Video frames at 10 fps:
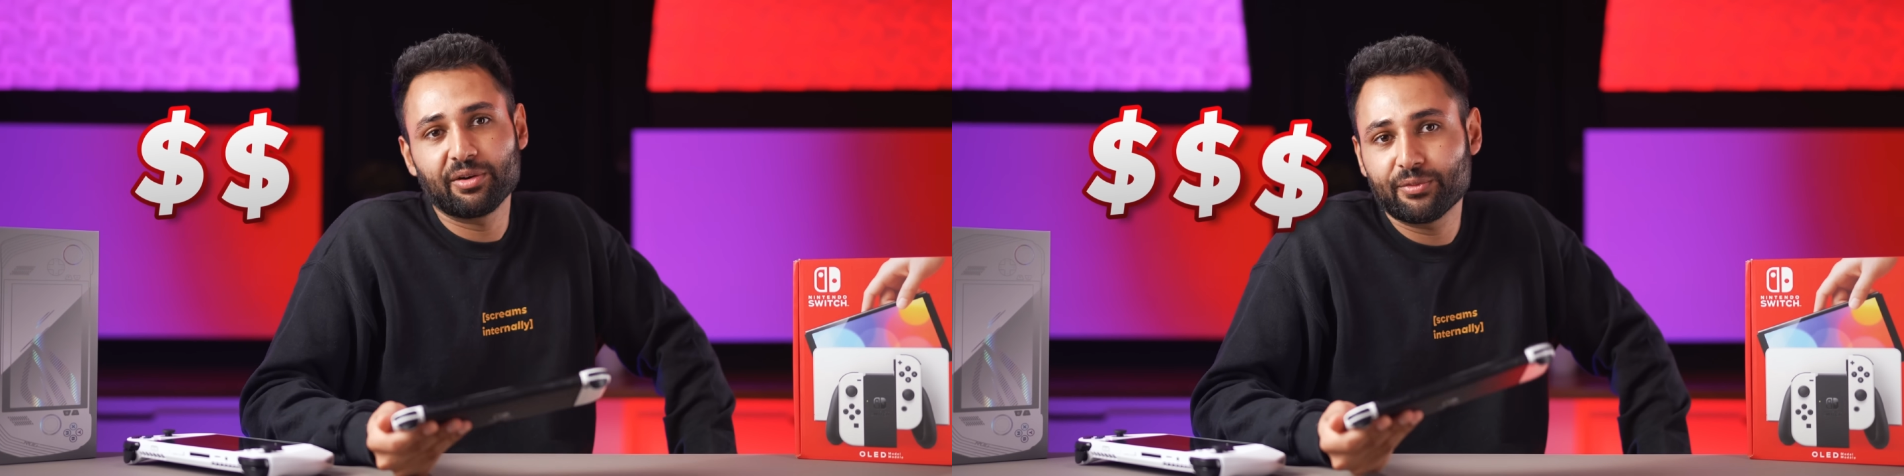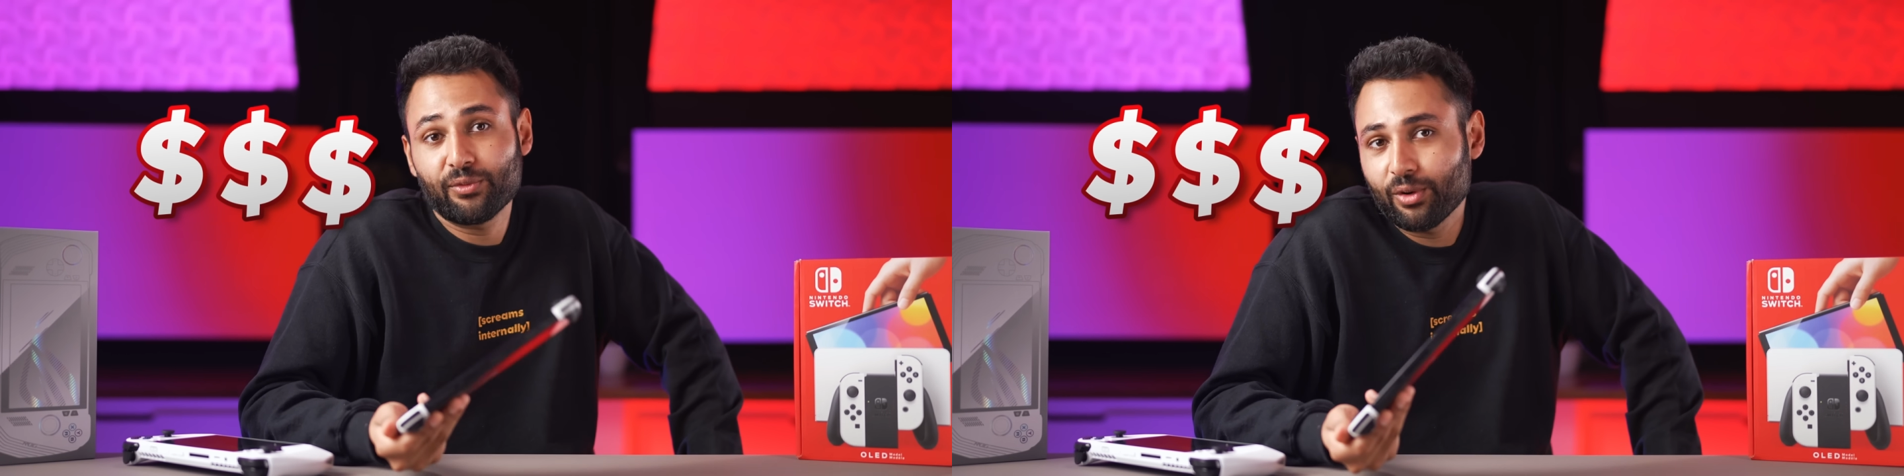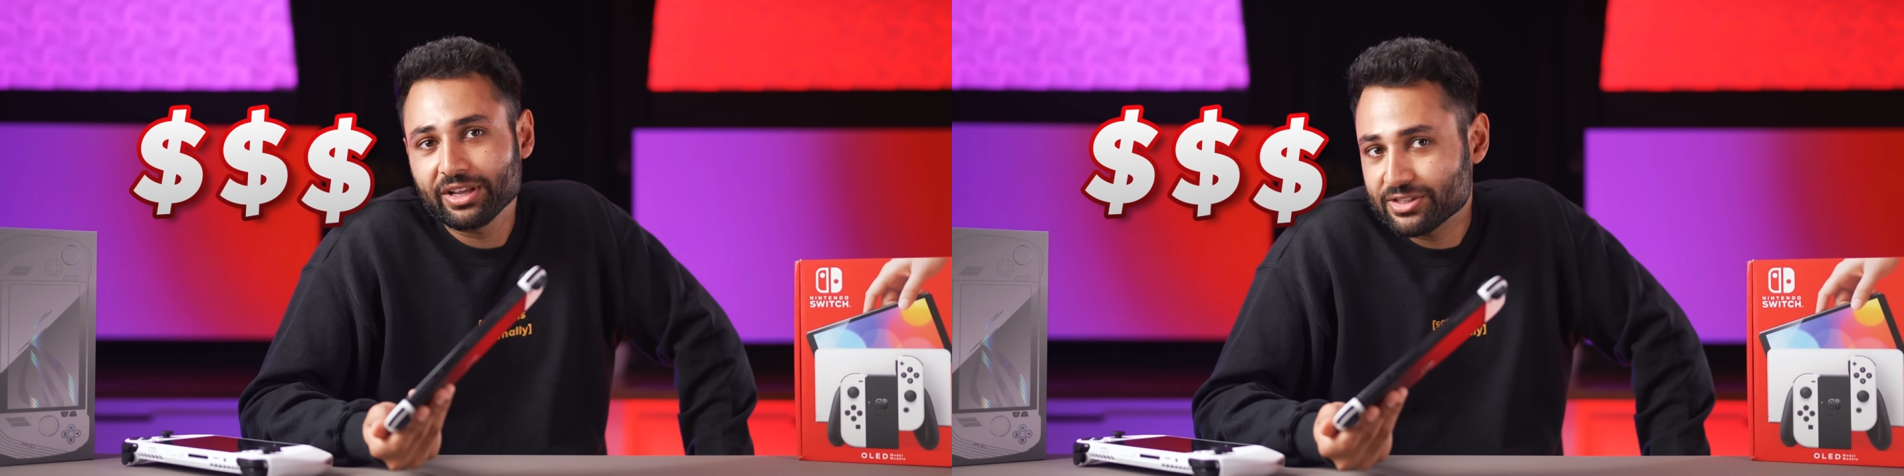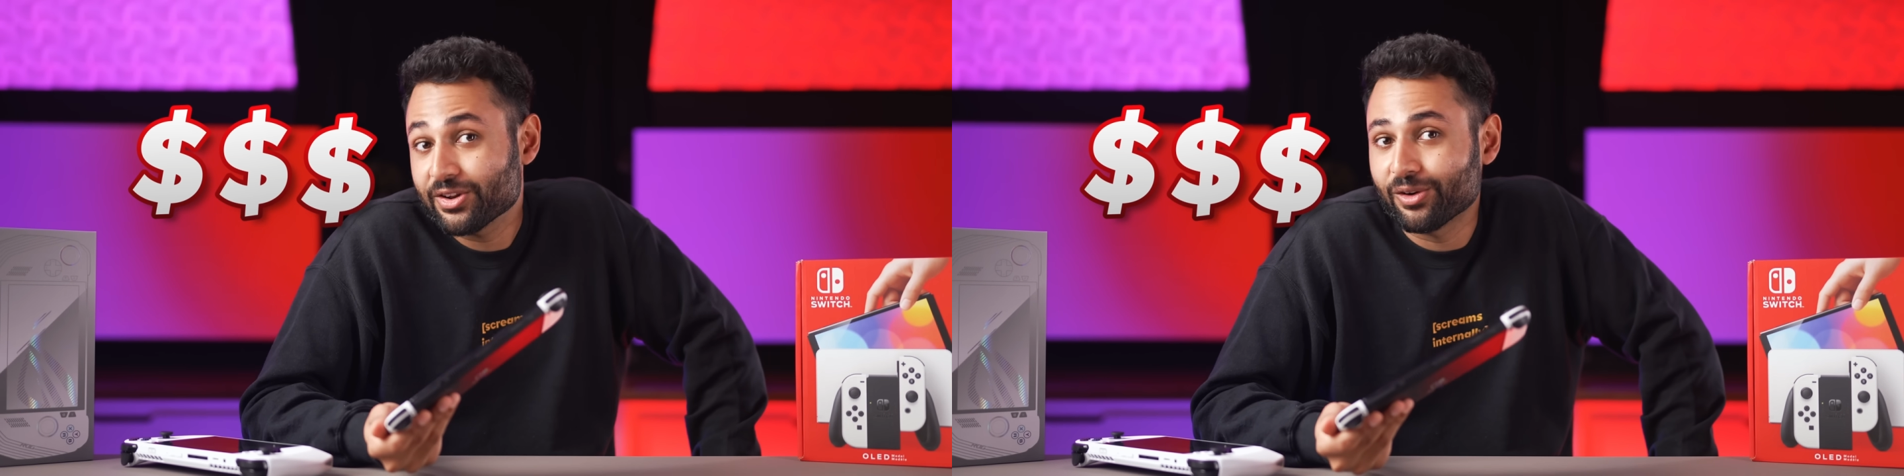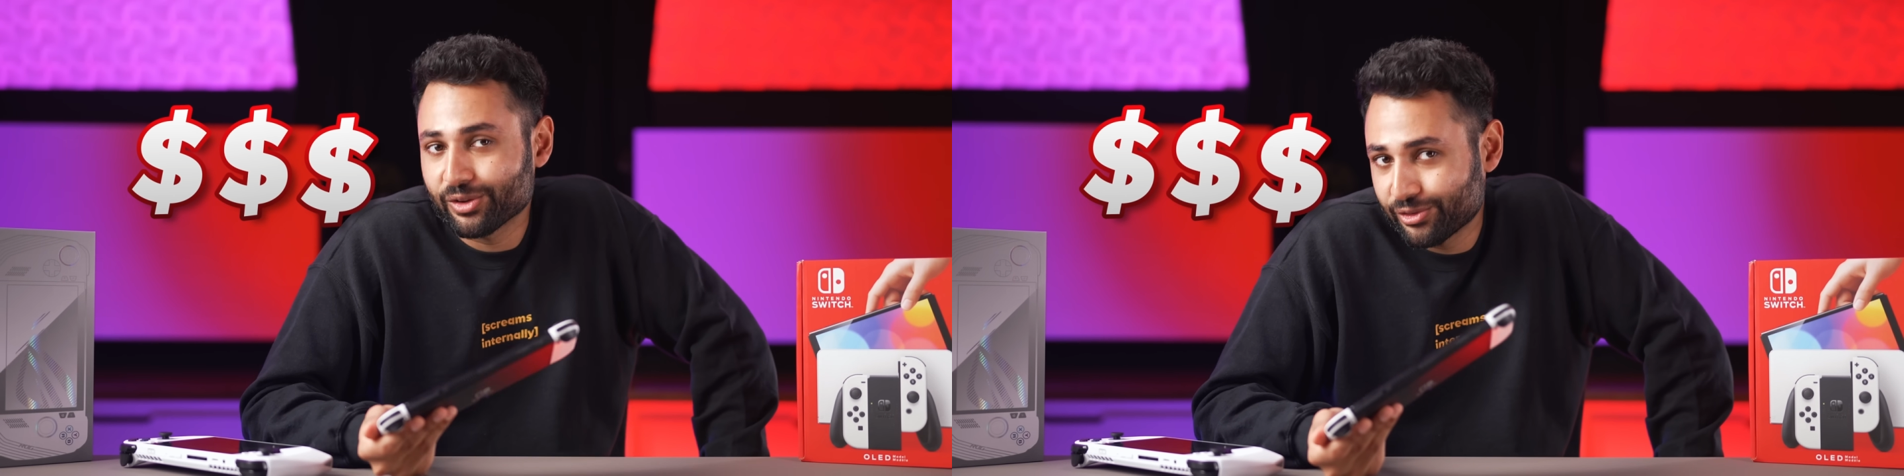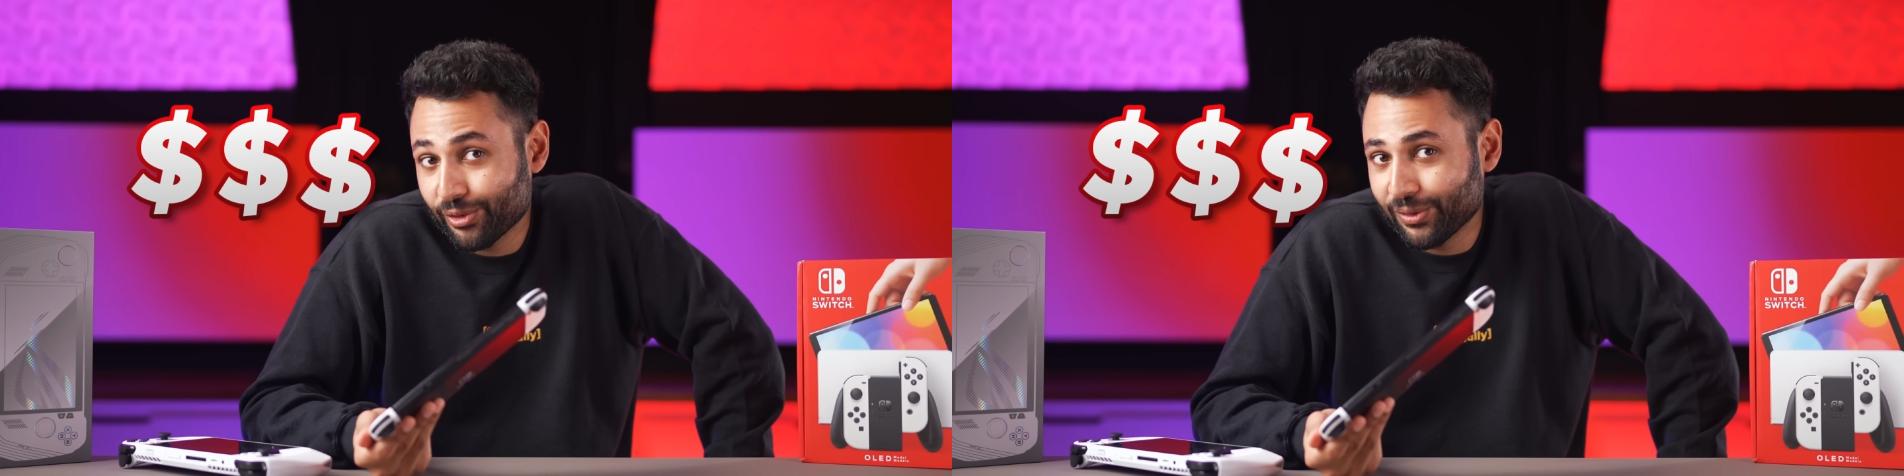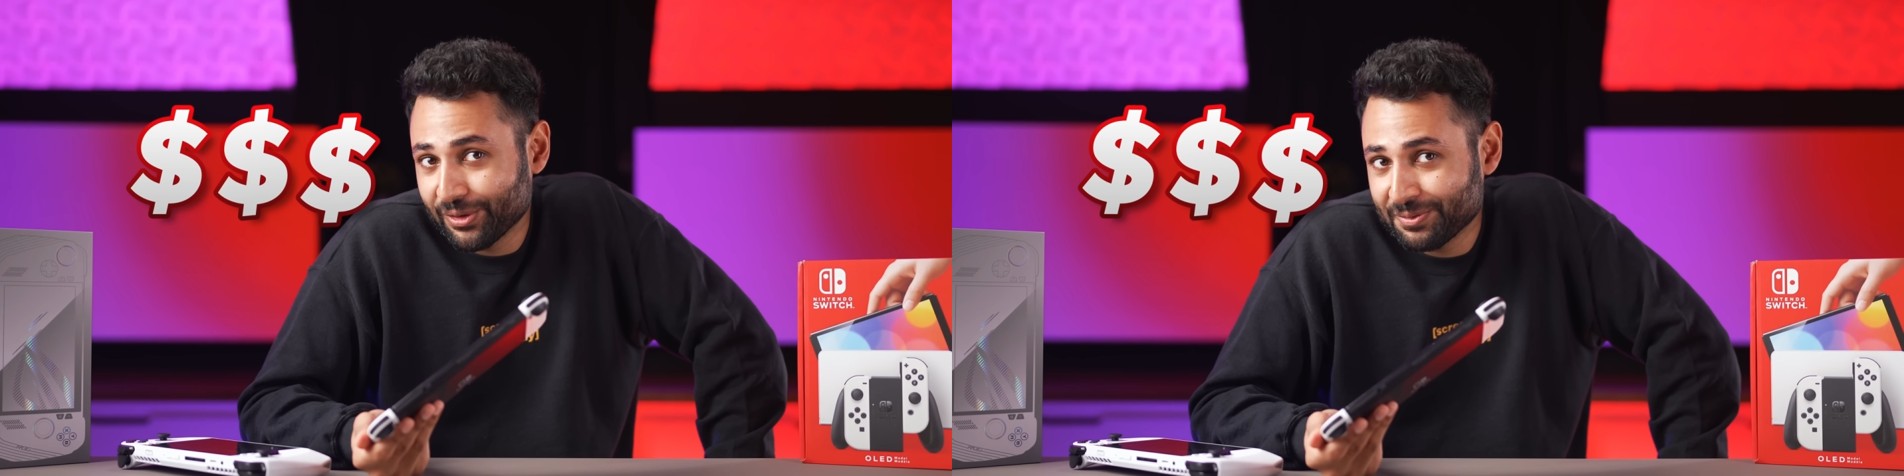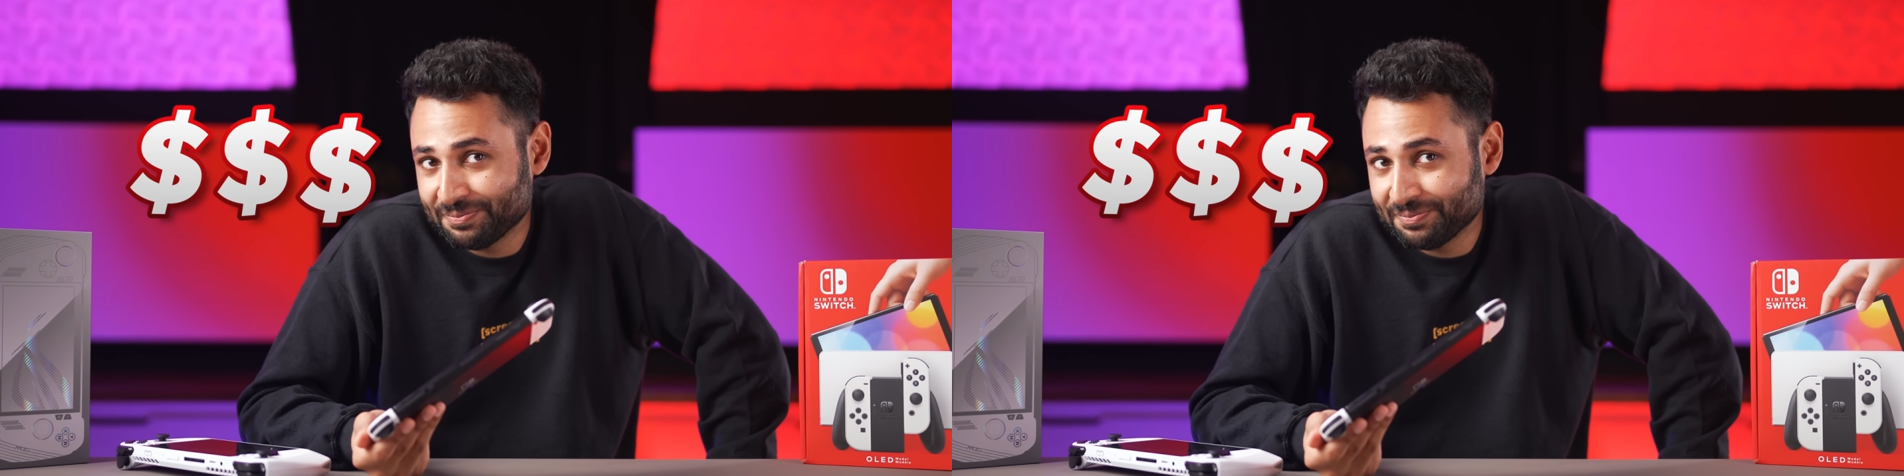for an external controller.